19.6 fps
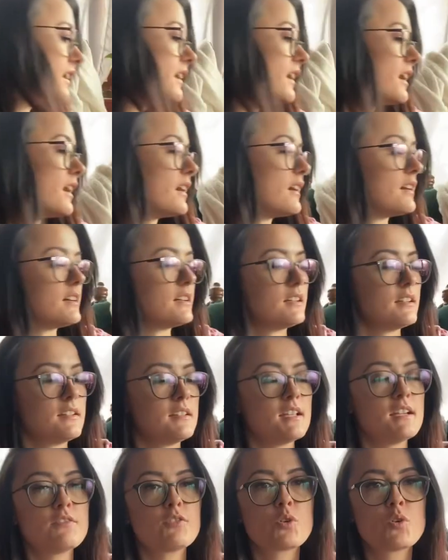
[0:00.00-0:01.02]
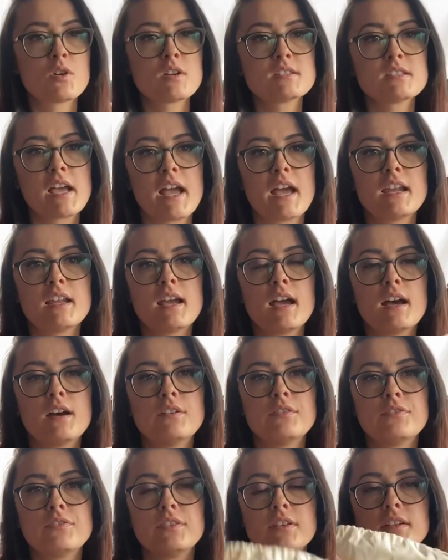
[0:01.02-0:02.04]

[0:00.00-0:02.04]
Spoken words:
And then of course I had to have